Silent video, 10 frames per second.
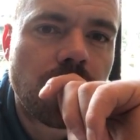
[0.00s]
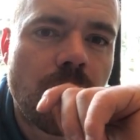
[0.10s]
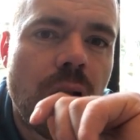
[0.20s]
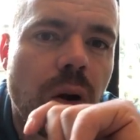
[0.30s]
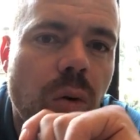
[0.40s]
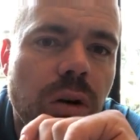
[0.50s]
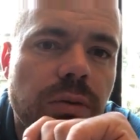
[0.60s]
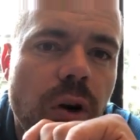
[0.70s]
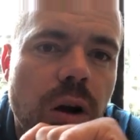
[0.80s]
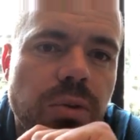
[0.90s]
I wonder if
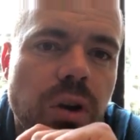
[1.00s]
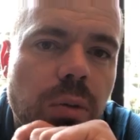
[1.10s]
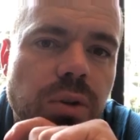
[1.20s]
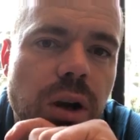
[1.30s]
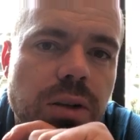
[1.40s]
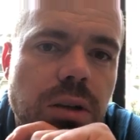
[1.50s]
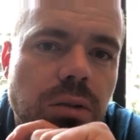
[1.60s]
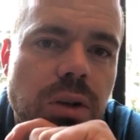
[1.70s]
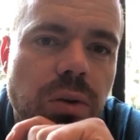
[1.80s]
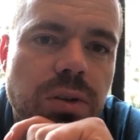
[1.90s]
ARB is arbitraging
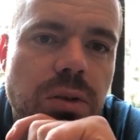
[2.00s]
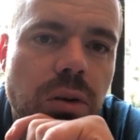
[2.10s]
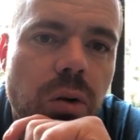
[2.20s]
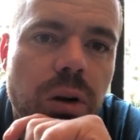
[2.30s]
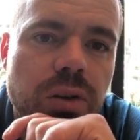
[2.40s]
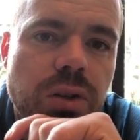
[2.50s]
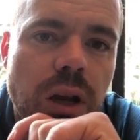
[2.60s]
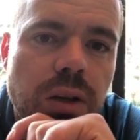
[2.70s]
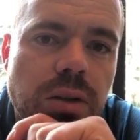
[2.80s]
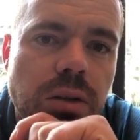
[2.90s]
tokens on
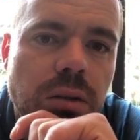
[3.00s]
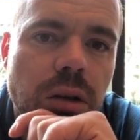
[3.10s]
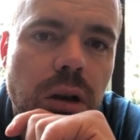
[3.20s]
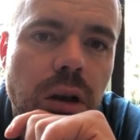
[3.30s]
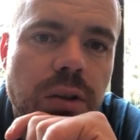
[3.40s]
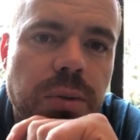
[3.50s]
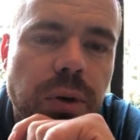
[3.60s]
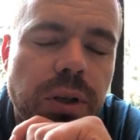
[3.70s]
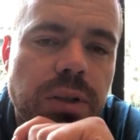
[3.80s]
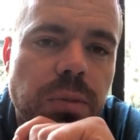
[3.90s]
CoinExchange. It's a pretty
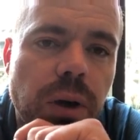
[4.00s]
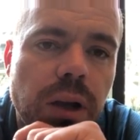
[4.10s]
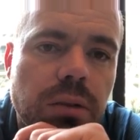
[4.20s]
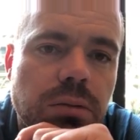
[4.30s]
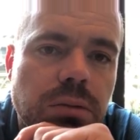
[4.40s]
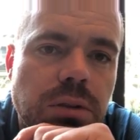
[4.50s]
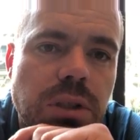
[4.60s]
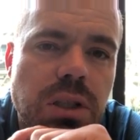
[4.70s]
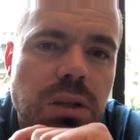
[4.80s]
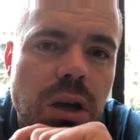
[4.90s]
good spread,
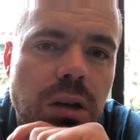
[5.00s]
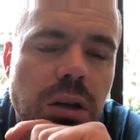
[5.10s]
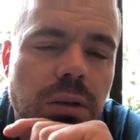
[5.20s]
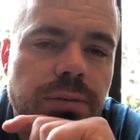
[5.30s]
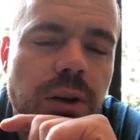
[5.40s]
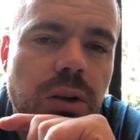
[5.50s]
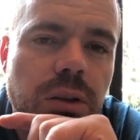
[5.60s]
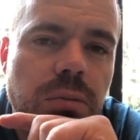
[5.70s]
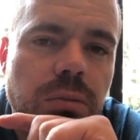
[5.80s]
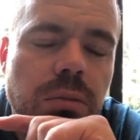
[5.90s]
just not enough
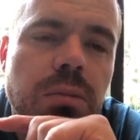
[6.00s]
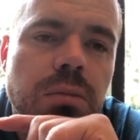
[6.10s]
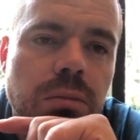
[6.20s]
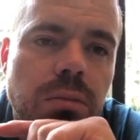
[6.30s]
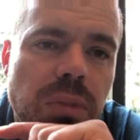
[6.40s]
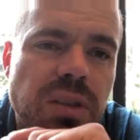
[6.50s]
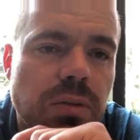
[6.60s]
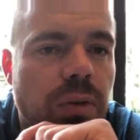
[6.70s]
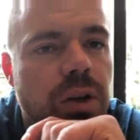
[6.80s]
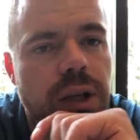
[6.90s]
volume.
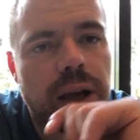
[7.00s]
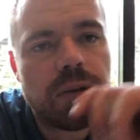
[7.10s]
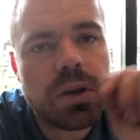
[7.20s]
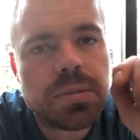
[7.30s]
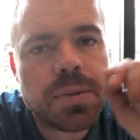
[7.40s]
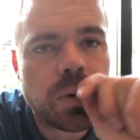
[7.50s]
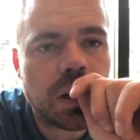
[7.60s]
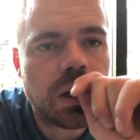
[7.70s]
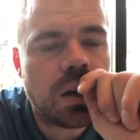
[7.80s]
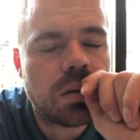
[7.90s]
Volume's been really
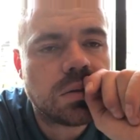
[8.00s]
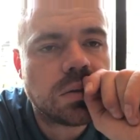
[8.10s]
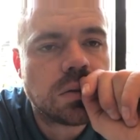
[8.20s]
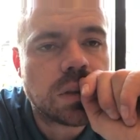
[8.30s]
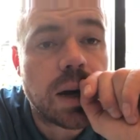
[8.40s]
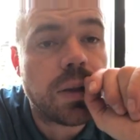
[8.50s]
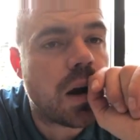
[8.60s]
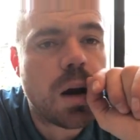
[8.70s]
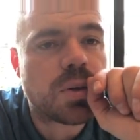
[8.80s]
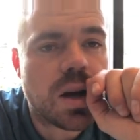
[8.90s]
low. I don't think
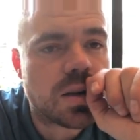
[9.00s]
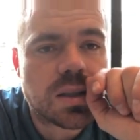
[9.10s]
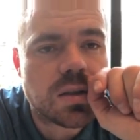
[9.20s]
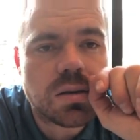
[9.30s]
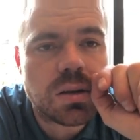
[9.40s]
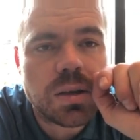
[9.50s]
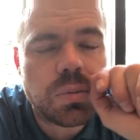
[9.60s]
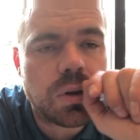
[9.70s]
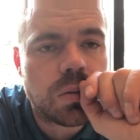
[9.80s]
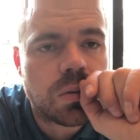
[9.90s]
arbitraging is doing that,
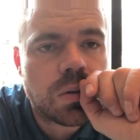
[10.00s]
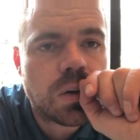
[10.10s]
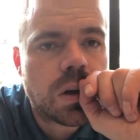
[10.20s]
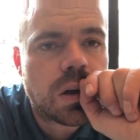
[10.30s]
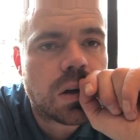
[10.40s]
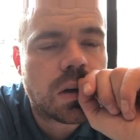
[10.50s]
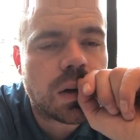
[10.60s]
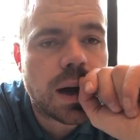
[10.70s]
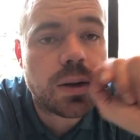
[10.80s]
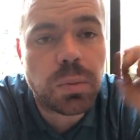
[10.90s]
but
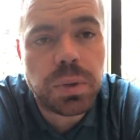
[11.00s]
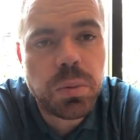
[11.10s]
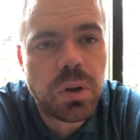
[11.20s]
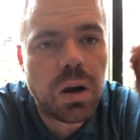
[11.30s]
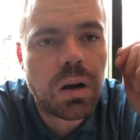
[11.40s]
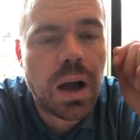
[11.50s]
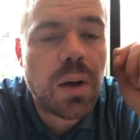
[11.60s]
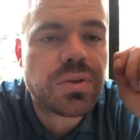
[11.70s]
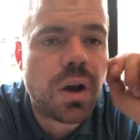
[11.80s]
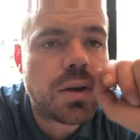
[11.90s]
I know people are. I was
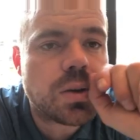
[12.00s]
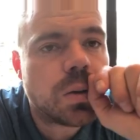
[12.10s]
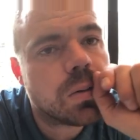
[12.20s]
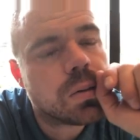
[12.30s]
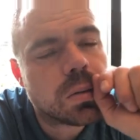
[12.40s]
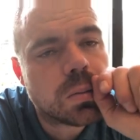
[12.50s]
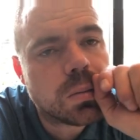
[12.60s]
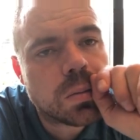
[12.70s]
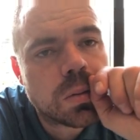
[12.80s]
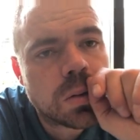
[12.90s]
trying to.
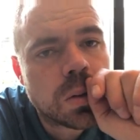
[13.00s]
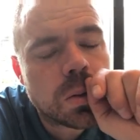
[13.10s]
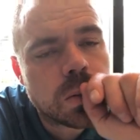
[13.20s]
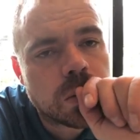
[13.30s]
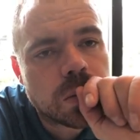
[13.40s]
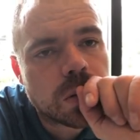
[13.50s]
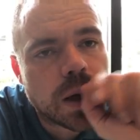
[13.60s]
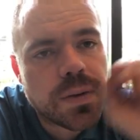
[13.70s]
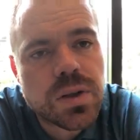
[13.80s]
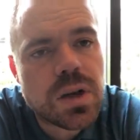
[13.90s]
If
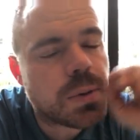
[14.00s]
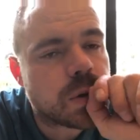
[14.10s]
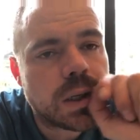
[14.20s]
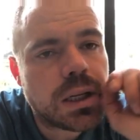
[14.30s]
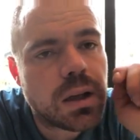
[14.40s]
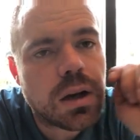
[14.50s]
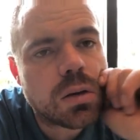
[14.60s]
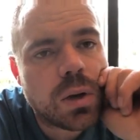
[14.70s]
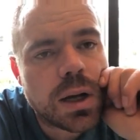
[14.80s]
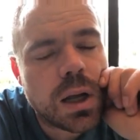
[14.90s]
there's opportunity there,
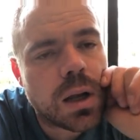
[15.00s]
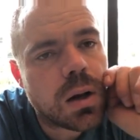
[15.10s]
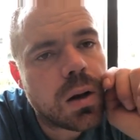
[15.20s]
why not?